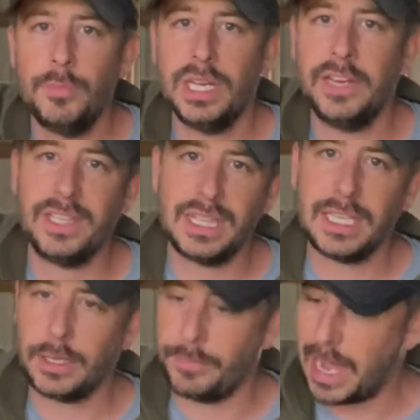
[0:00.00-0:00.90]
But if you
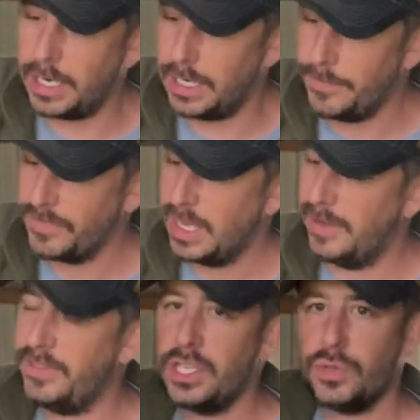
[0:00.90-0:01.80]
think about it,
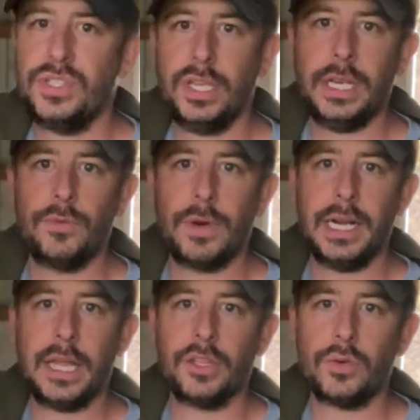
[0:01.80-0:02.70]
if this was sitting
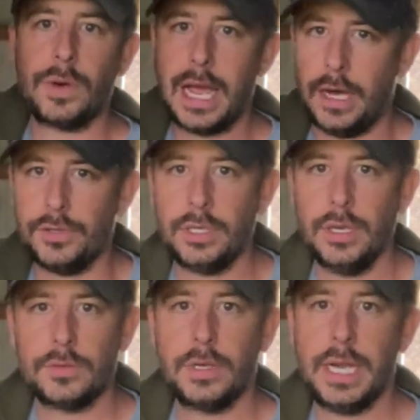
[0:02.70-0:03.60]
right on the ground,
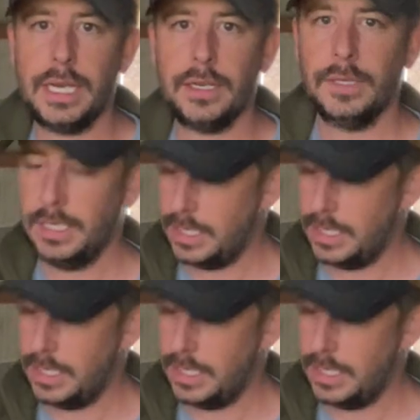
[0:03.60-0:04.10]
right,